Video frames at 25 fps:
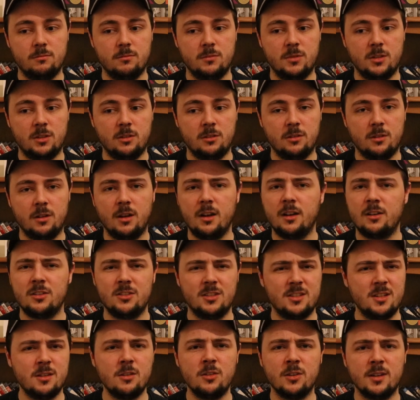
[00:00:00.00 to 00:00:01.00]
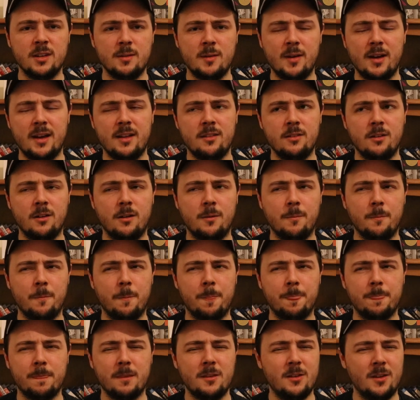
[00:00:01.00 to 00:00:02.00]
you know, because I didn't look at,
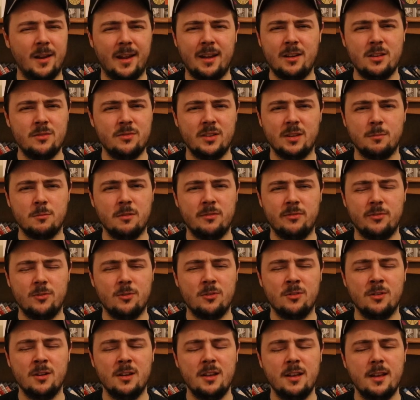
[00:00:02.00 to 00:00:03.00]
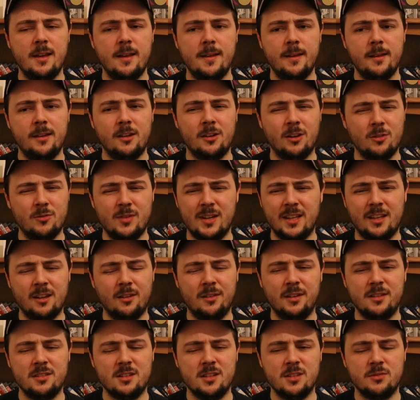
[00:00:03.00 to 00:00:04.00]
you know, anything before, you know, really
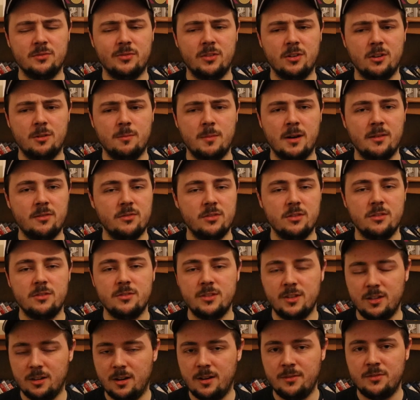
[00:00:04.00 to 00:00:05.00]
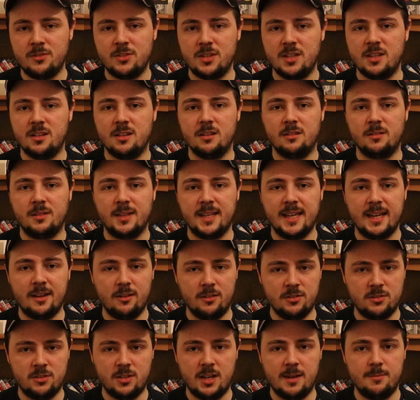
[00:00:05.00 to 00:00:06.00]
going into this film, other than, you know, I've seen it
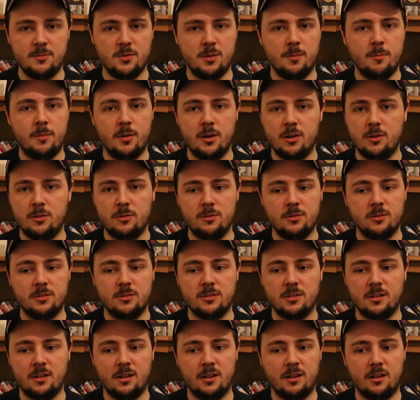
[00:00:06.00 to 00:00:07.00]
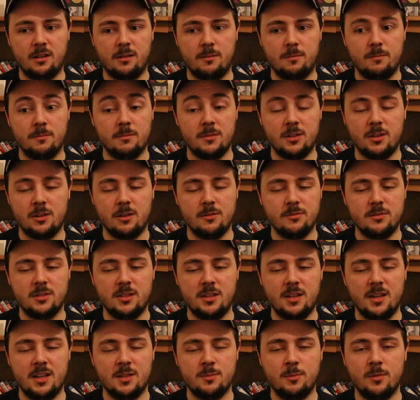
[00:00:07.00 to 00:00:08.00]
countless times on polls, you know, over the
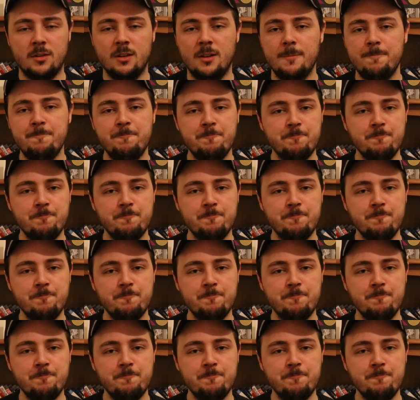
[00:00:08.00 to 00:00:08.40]
years, but